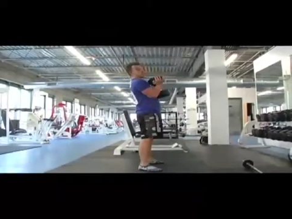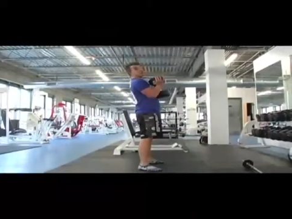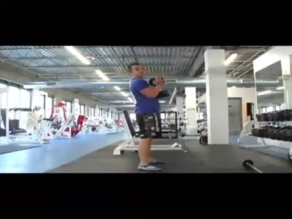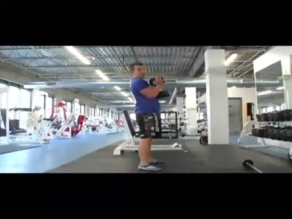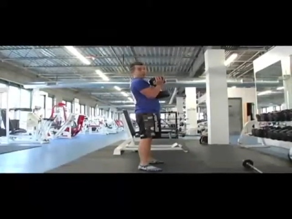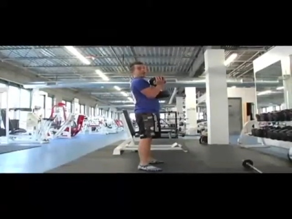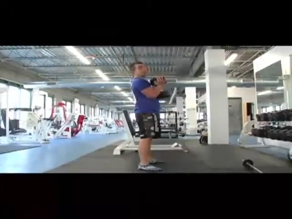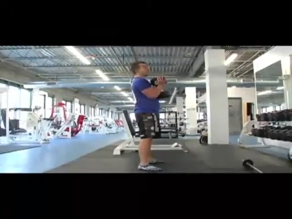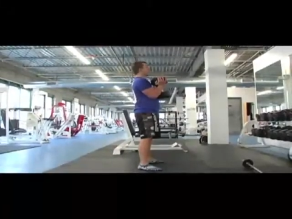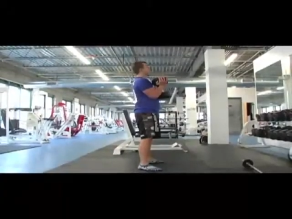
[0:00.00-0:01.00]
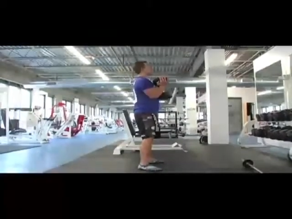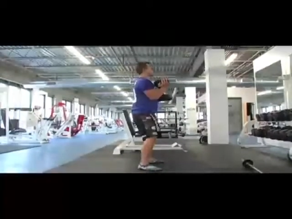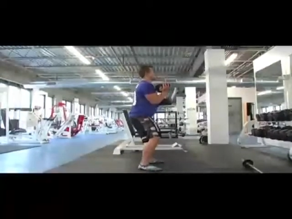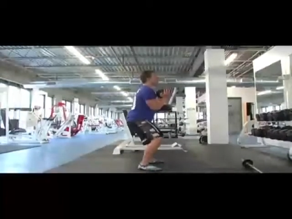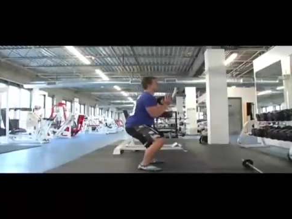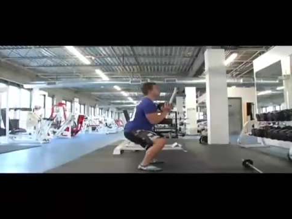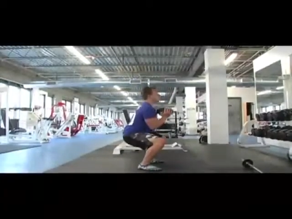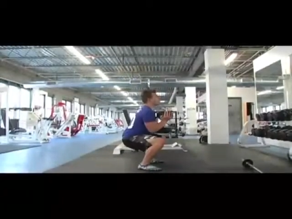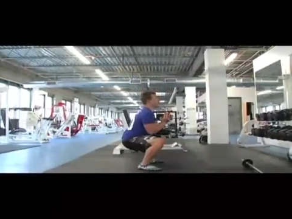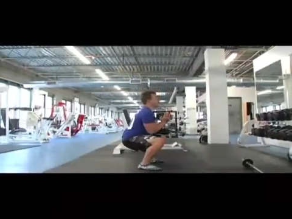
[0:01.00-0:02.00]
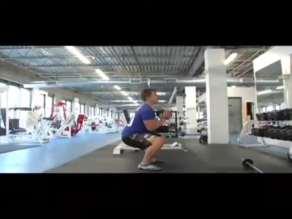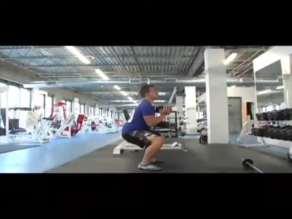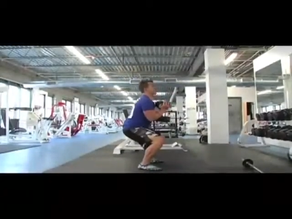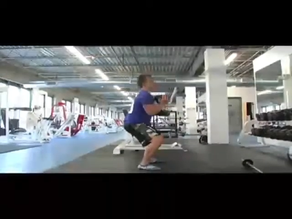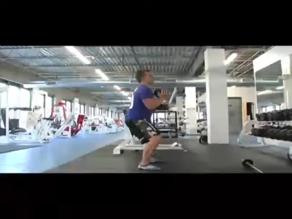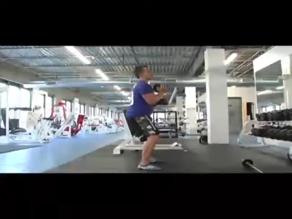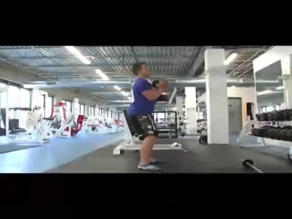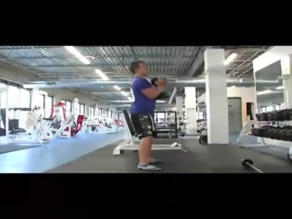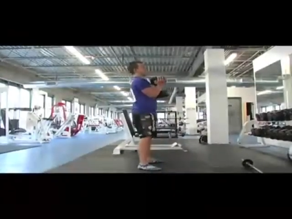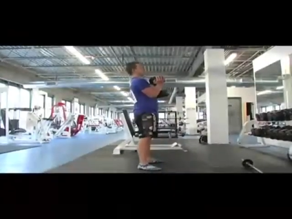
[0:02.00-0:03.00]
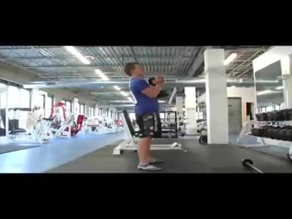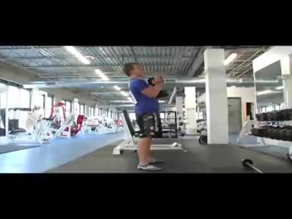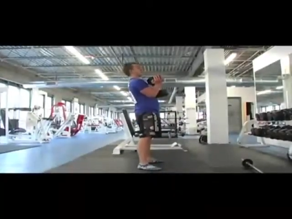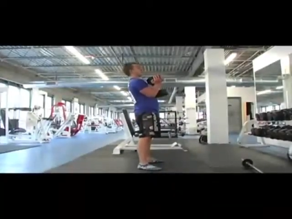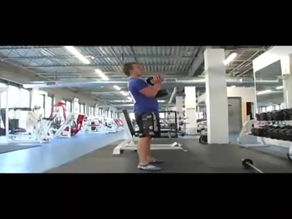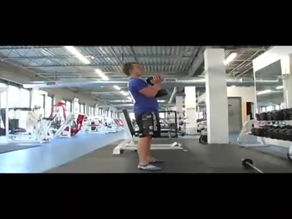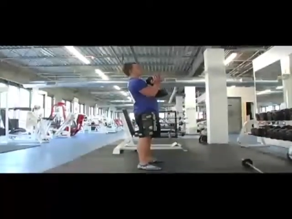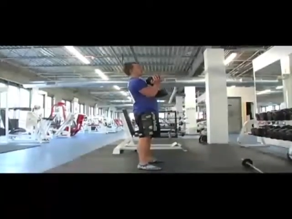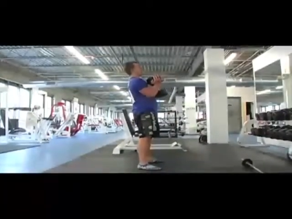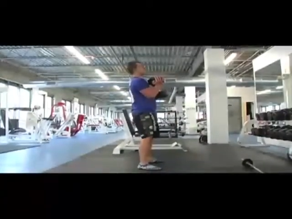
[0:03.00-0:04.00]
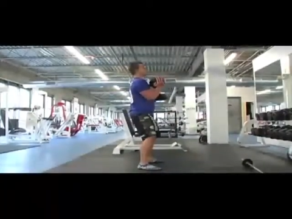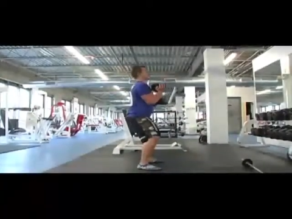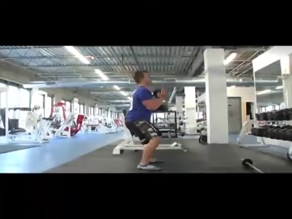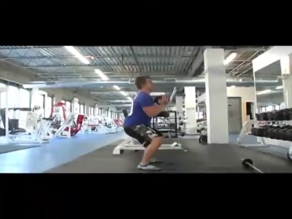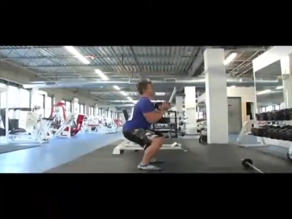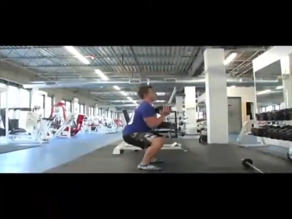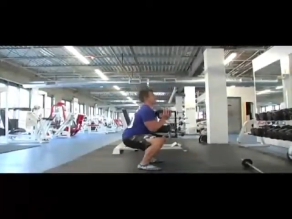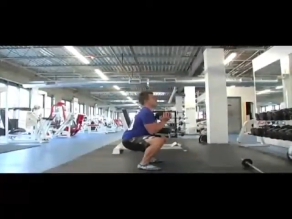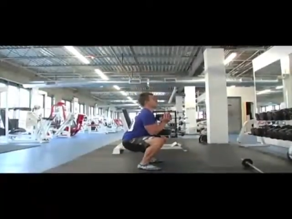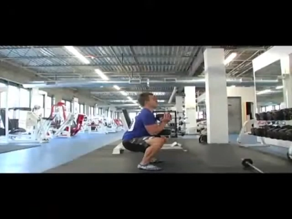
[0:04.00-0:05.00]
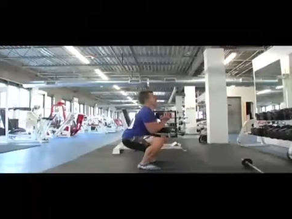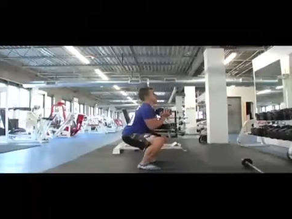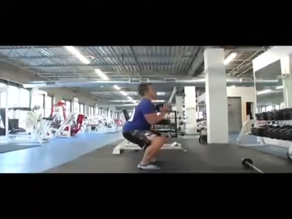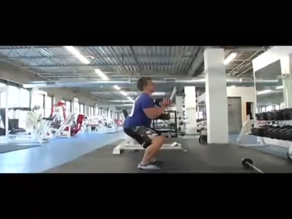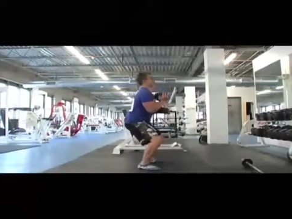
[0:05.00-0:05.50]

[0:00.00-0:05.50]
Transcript: Nobody's mouth can be seen.